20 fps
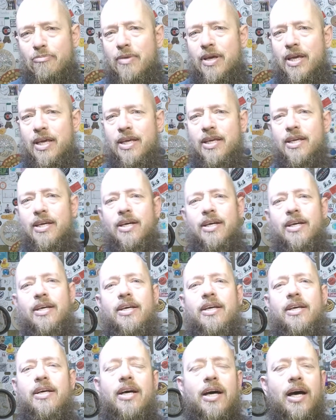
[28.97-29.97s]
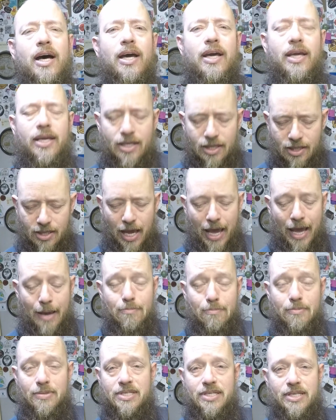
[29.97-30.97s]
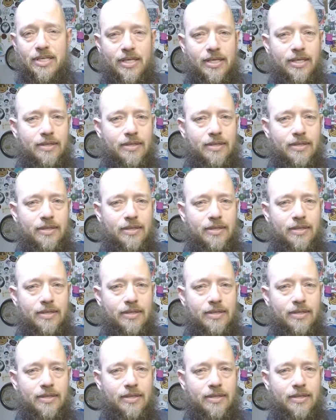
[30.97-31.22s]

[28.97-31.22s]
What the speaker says: me a empty